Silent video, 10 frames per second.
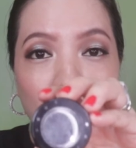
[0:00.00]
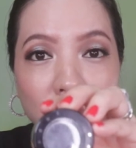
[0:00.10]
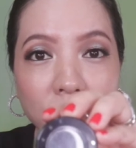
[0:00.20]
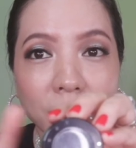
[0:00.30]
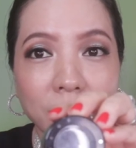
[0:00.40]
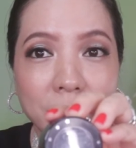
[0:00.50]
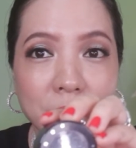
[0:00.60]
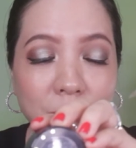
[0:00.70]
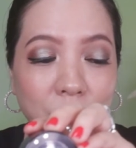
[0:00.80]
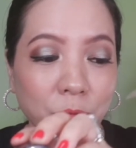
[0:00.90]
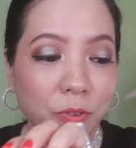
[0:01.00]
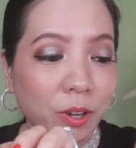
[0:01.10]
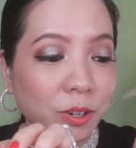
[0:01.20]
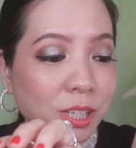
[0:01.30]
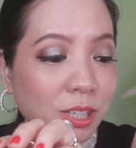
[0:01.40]
Shock gives a
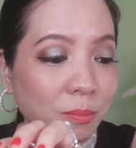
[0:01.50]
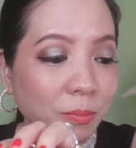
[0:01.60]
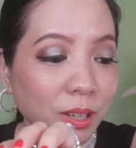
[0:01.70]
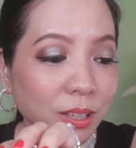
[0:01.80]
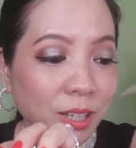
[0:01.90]
very similar